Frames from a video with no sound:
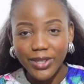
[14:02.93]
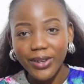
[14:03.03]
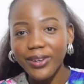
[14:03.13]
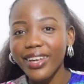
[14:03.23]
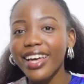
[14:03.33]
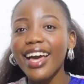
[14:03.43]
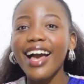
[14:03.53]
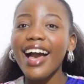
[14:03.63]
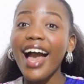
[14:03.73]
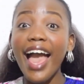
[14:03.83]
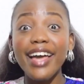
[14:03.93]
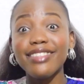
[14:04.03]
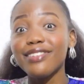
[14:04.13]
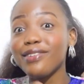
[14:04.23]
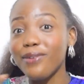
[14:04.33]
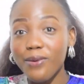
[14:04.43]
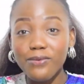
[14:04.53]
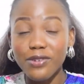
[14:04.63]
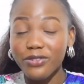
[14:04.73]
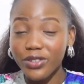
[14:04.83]
So I had to go
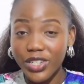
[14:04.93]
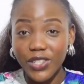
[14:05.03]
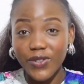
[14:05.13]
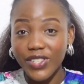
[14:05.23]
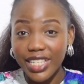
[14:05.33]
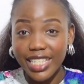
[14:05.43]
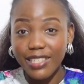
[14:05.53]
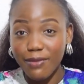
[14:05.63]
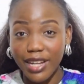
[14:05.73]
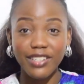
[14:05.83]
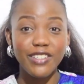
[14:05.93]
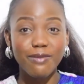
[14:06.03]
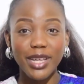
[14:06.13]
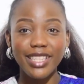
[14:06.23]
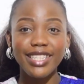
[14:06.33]
for forest resources management.